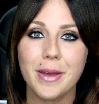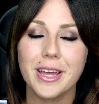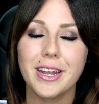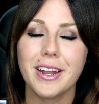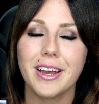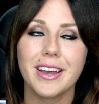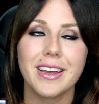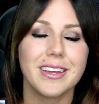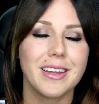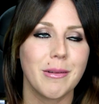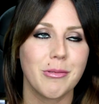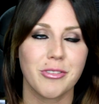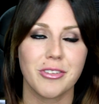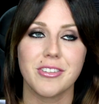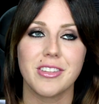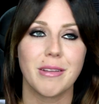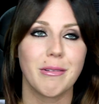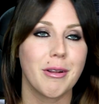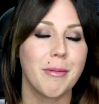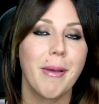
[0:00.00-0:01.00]
I was gonna
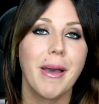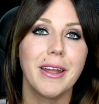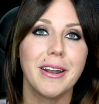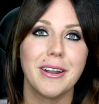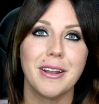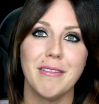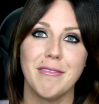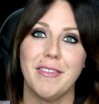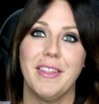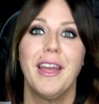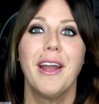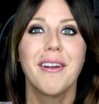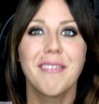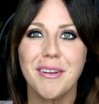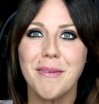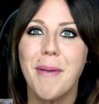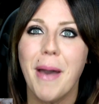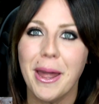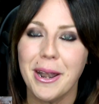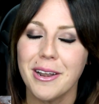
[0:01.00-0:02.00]
say repetitive. They are
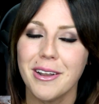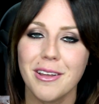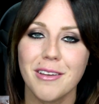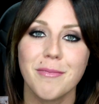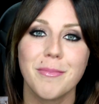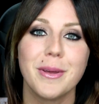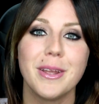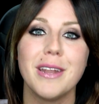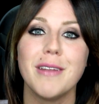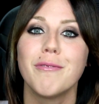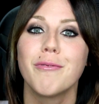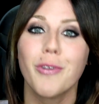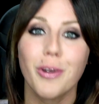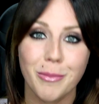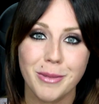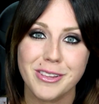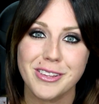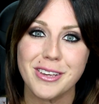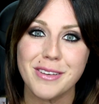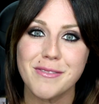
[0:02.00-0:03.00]
repetitive, but
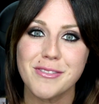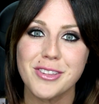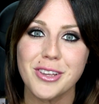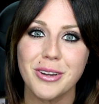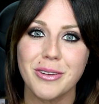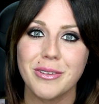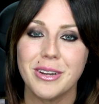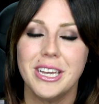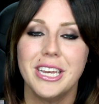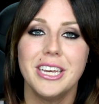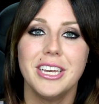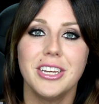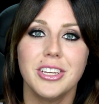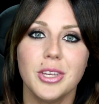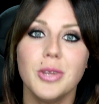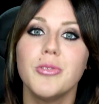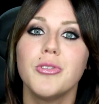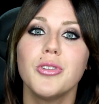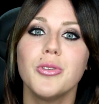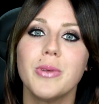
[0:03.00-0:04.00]
informative, so
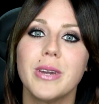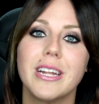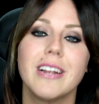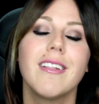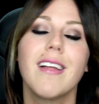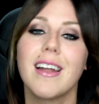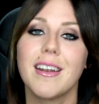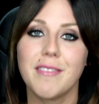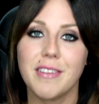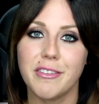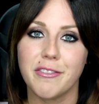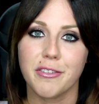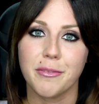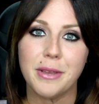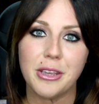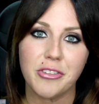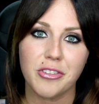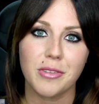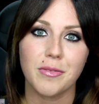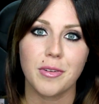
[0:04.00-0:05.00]
you do get a lot of
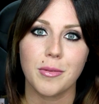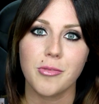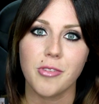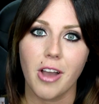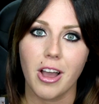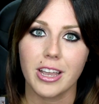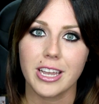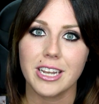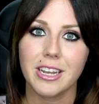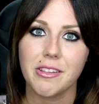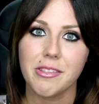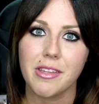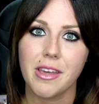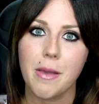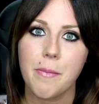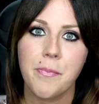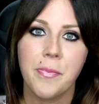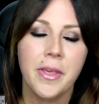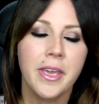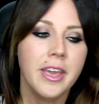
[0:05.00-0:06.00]
information from talking to
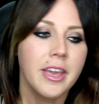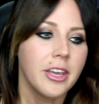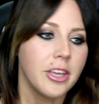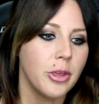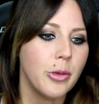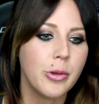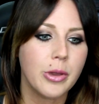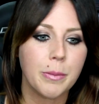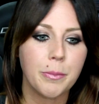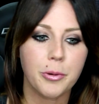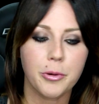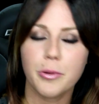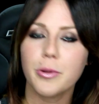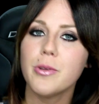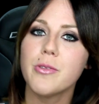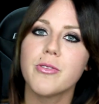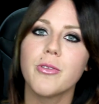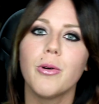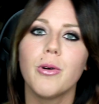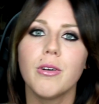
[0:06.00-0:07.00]
them. You can
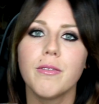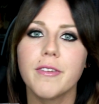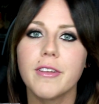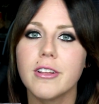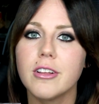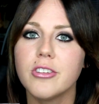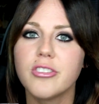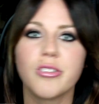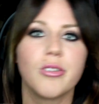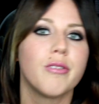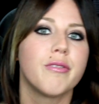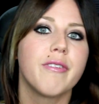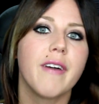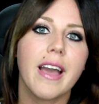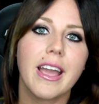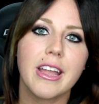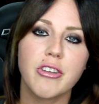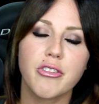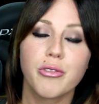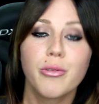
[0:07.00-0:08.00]
peruse the whole village, you'll
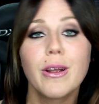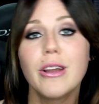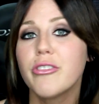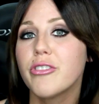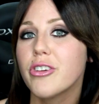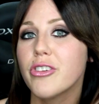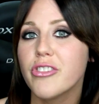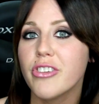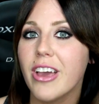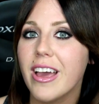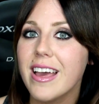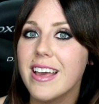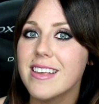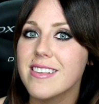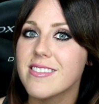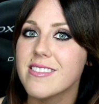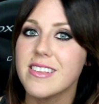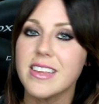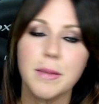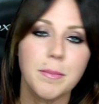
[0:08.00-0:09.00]
find treasure
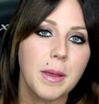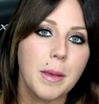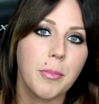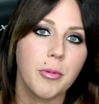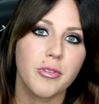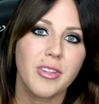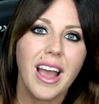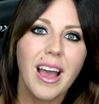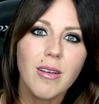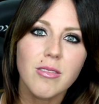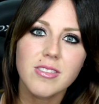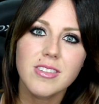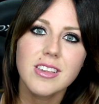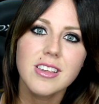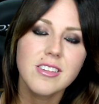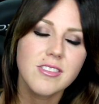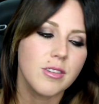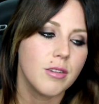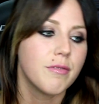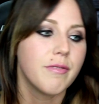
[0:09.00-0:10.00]
chests in people's
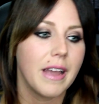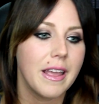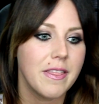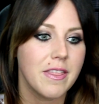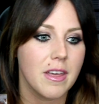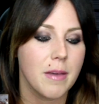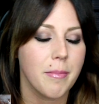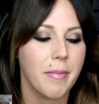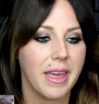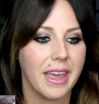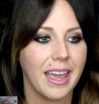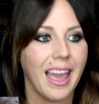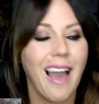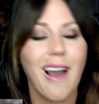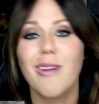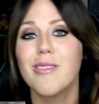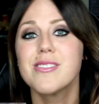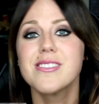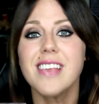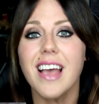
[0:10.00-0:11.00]
houses, you'll find them like
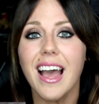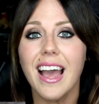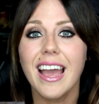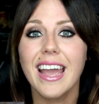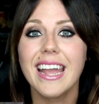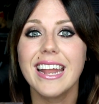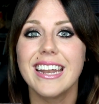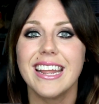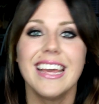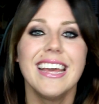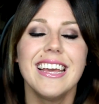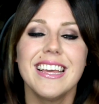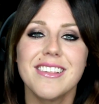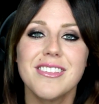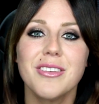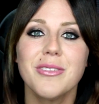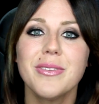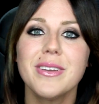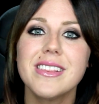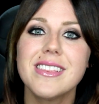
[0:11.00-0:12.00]
outside,
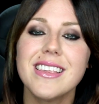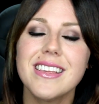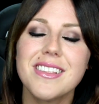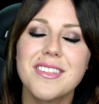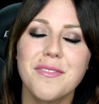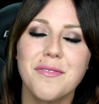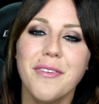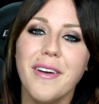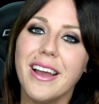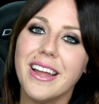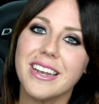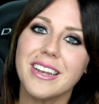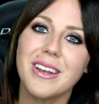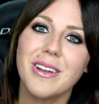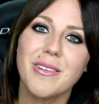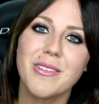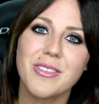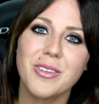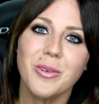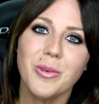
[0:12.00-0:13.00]
so it's fun, you
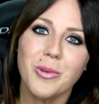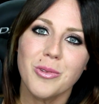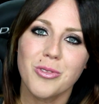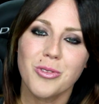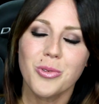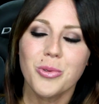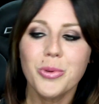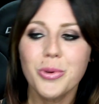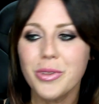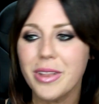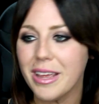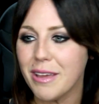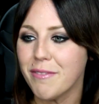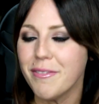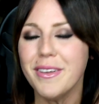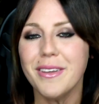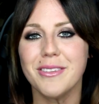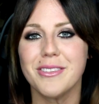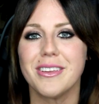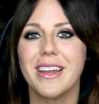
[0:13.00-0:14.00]
know, it's an old school like
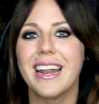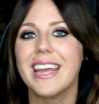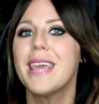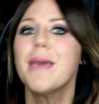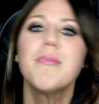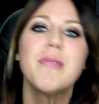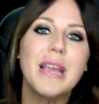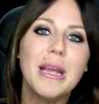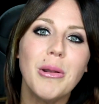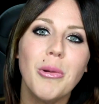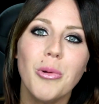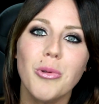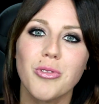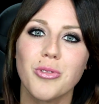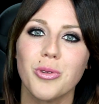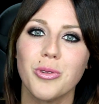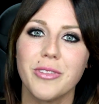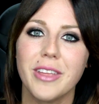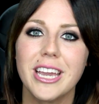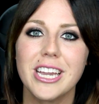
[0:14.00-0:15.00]
field. I keep saying old
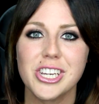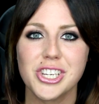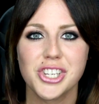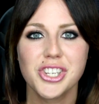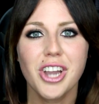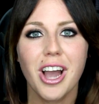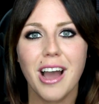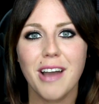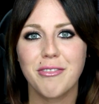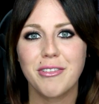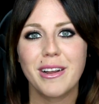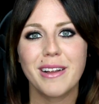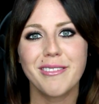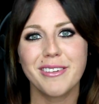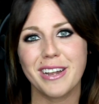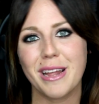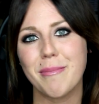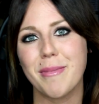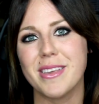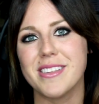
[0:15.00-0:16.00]
school, take a shot for every
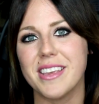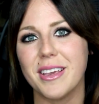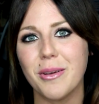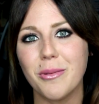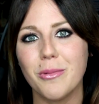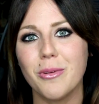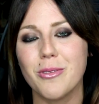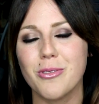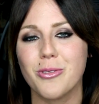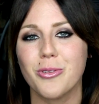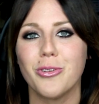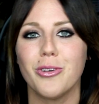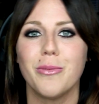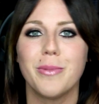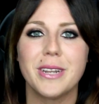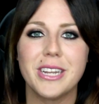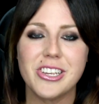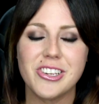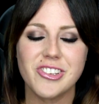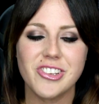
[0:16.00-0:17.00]
time I say old school,
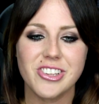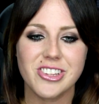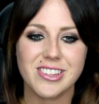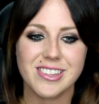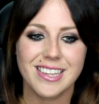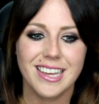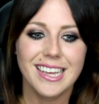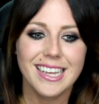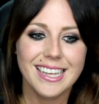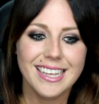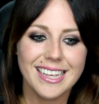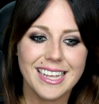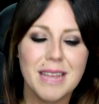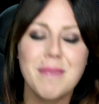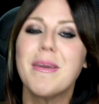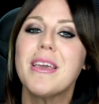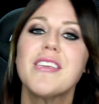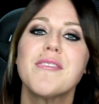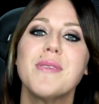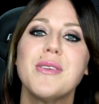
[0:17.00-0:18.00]
but it's just, it
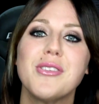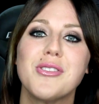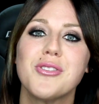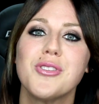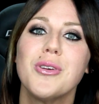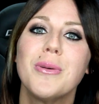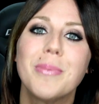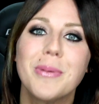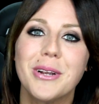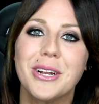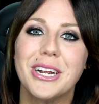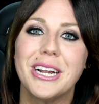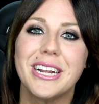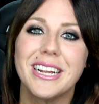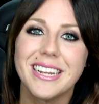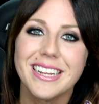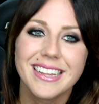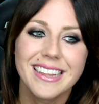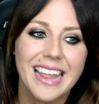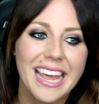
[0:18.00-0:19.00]
makes me super
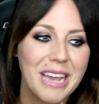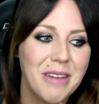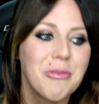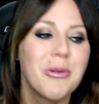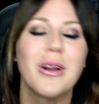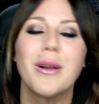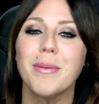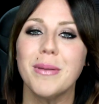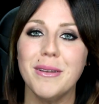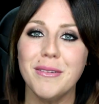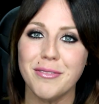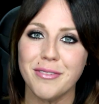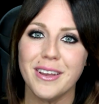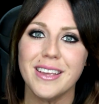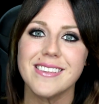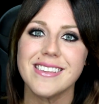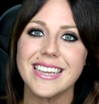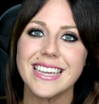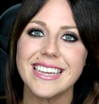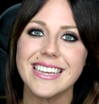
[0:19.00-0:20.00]
like warm and
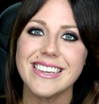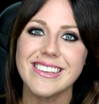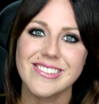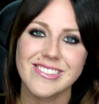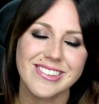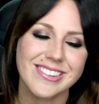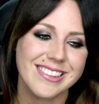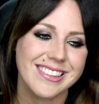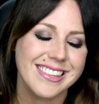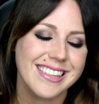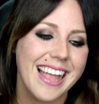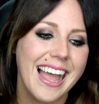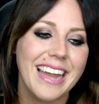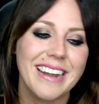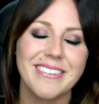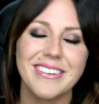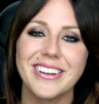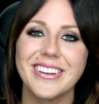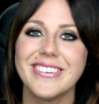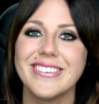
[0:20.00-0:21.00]
fuzzy. It's just, I
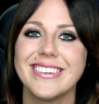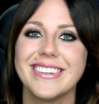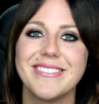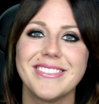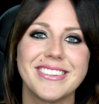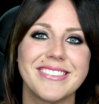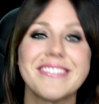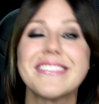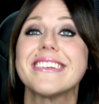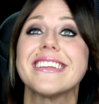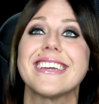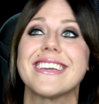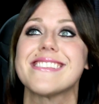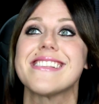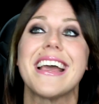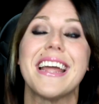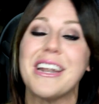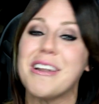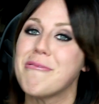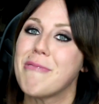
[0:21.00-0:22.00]
don't know, I'm just really
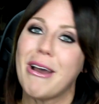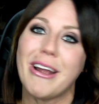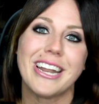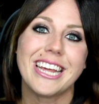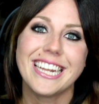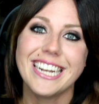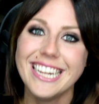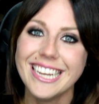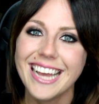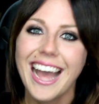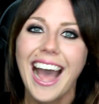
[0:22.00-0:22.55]
excited about it.